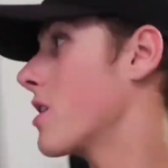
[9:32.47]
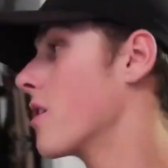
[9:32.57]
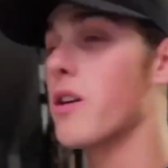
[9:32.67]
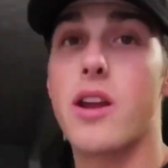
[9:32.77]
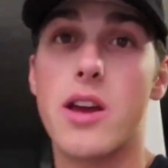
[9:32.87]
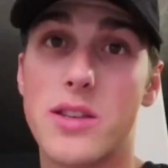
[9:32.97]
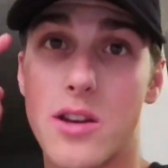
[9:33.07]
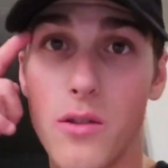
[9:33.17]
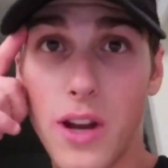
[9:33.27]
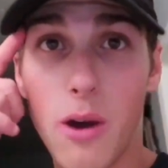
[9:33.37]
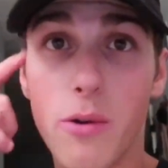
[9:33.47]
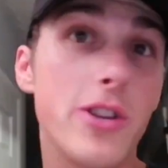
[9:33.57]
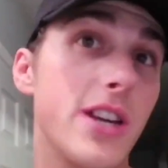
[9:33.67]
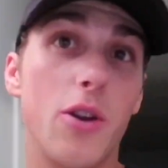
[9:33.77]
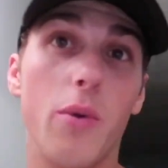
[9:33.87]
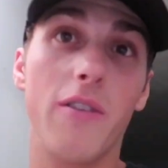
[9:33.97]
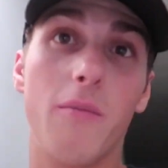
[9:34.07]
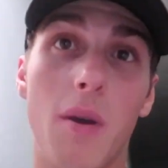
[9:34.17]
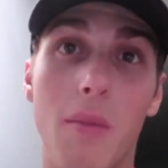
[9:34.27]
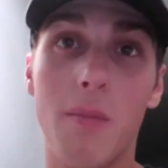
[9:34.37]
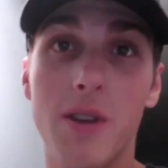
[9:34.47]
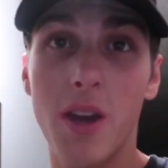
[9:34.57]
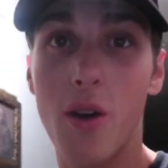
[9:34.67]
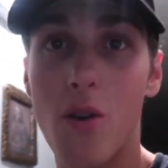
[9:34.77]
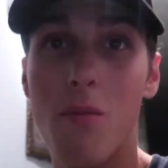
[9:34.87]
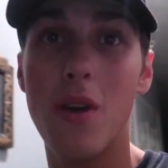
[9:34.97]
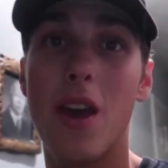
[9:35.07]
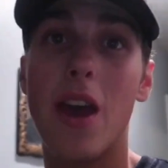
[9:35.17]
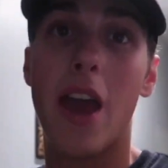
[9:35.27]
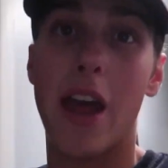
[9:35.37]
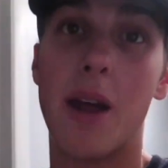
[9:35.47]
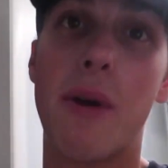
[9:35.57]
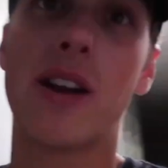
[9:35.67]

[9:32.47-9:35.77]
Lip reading: good. So now we just gotta wait for my mom to get home, and I'm